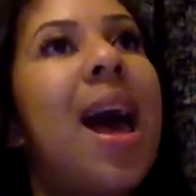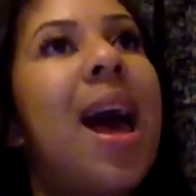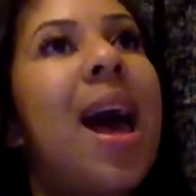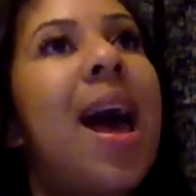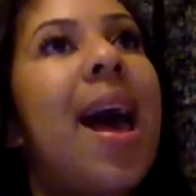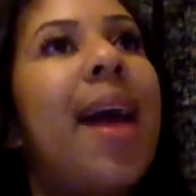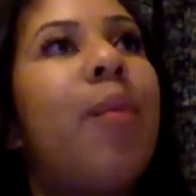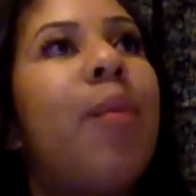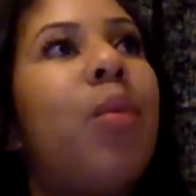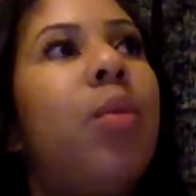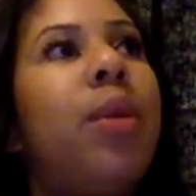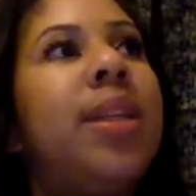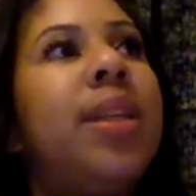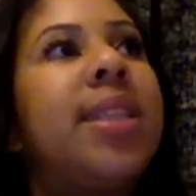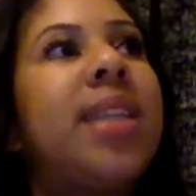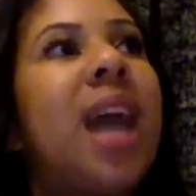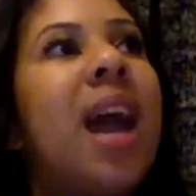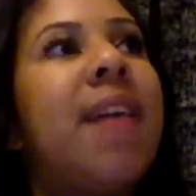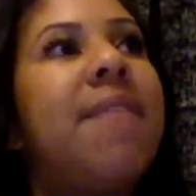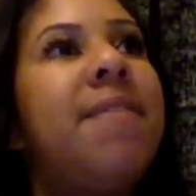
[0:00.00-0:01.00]
time where we
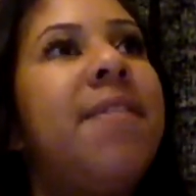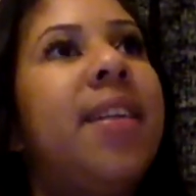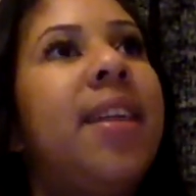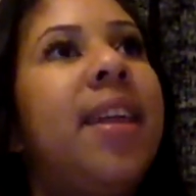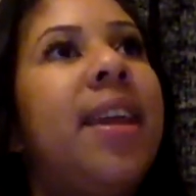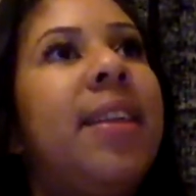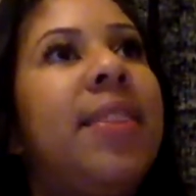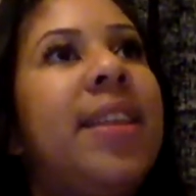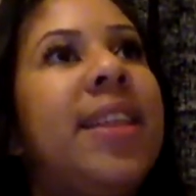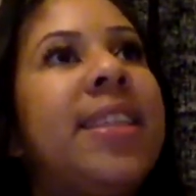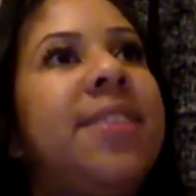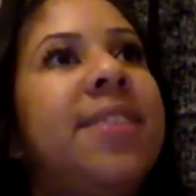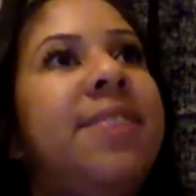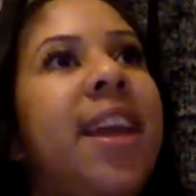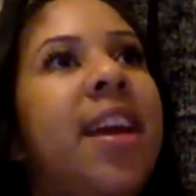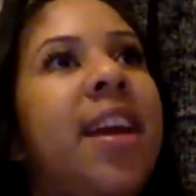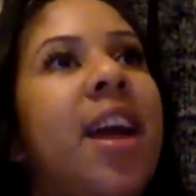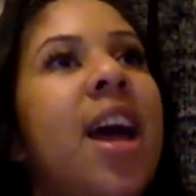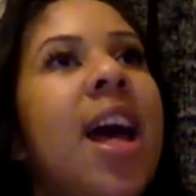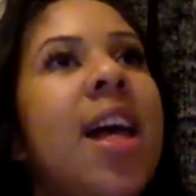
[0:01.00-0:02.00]
start feeling this
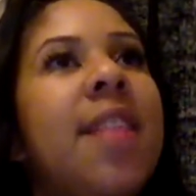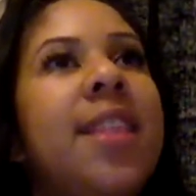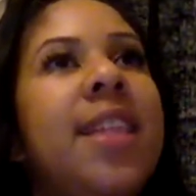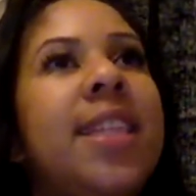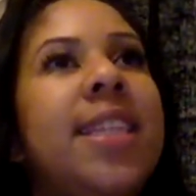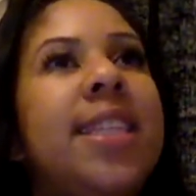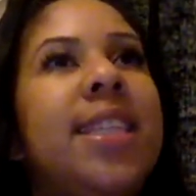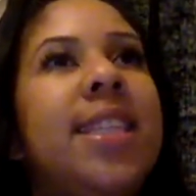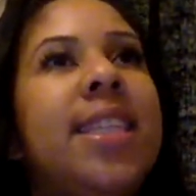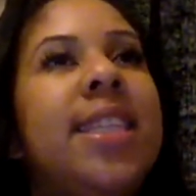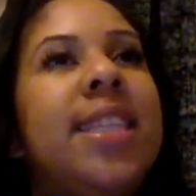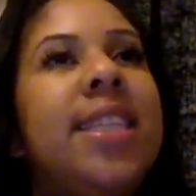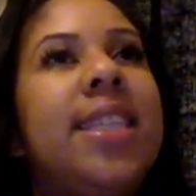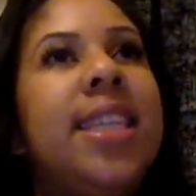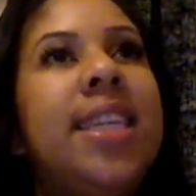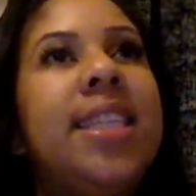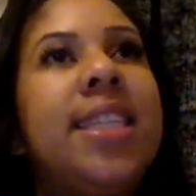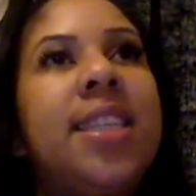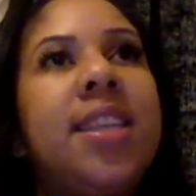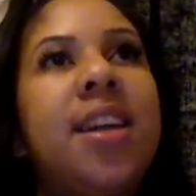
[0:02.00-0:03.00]
very, this this
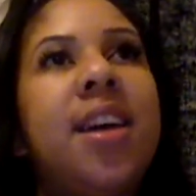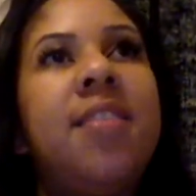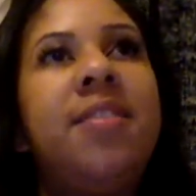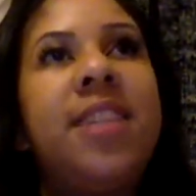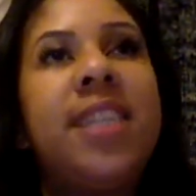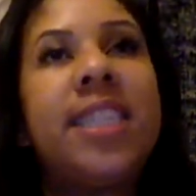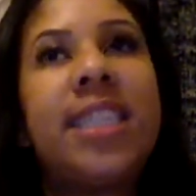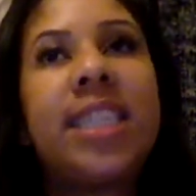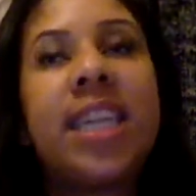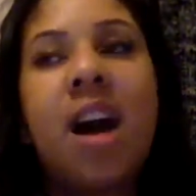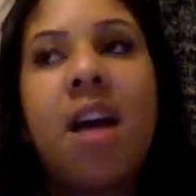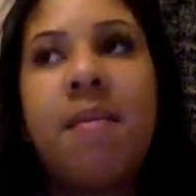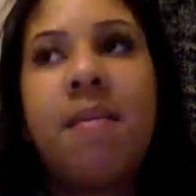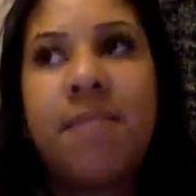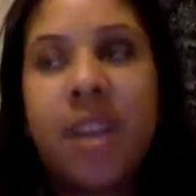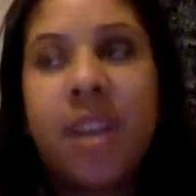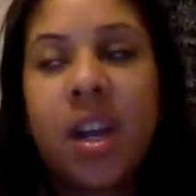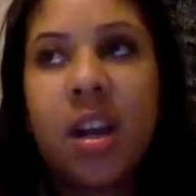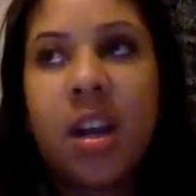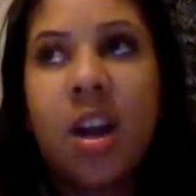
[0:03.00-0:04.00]
season of
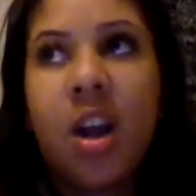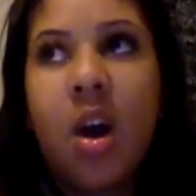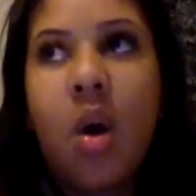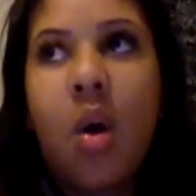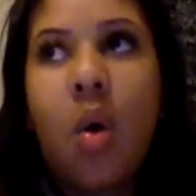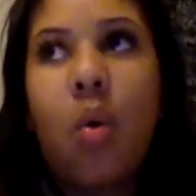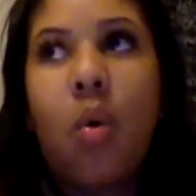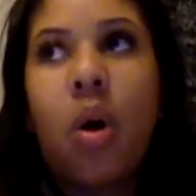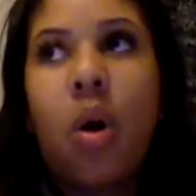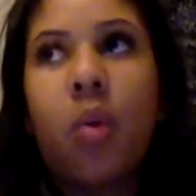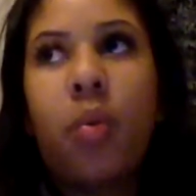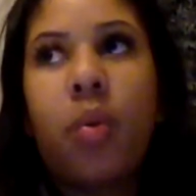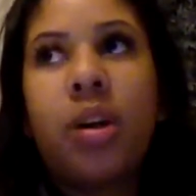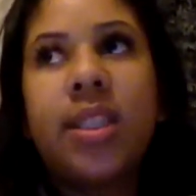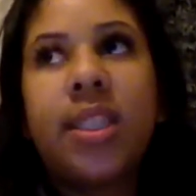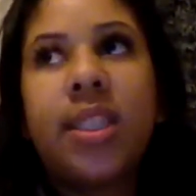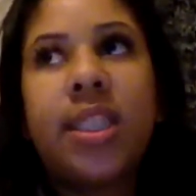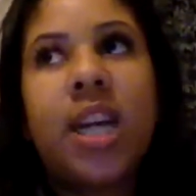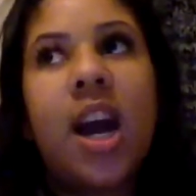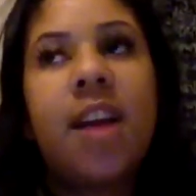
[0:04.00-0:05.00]
discomfort, or we'll
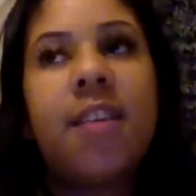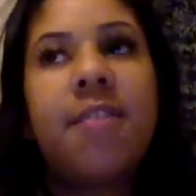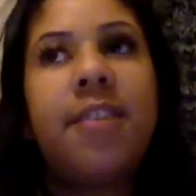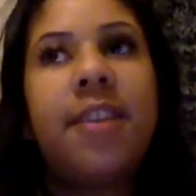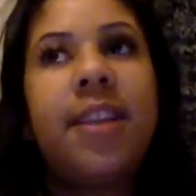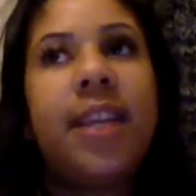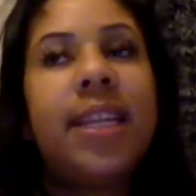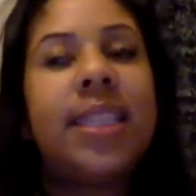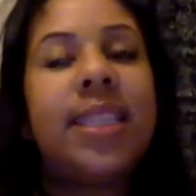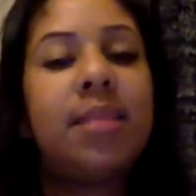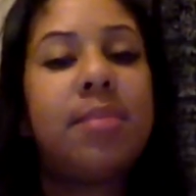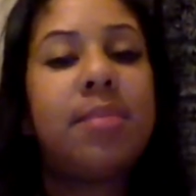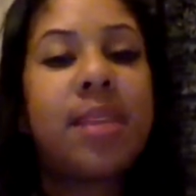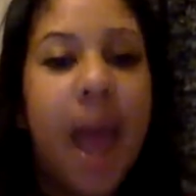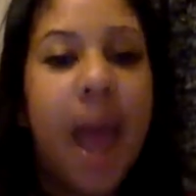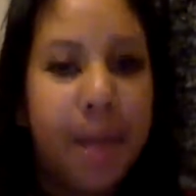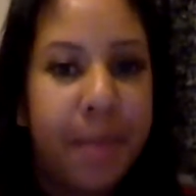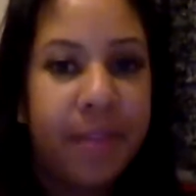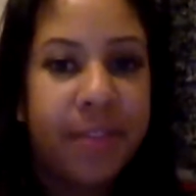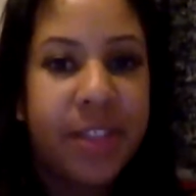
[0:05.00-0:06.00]
start feeling some
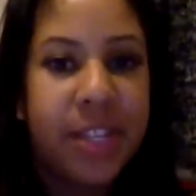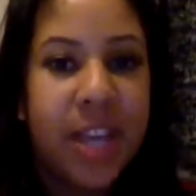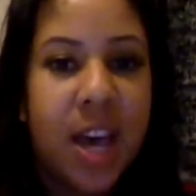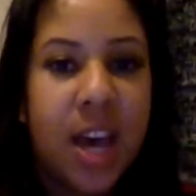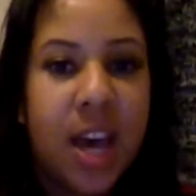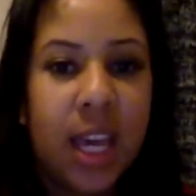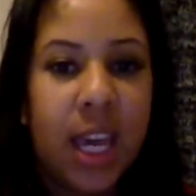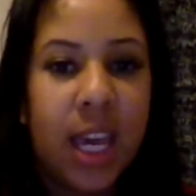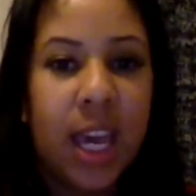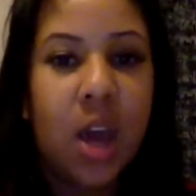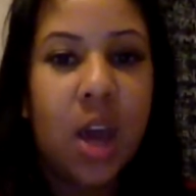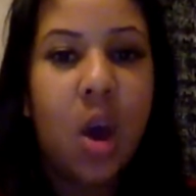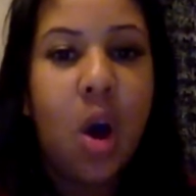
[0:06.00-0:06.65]
type of tugging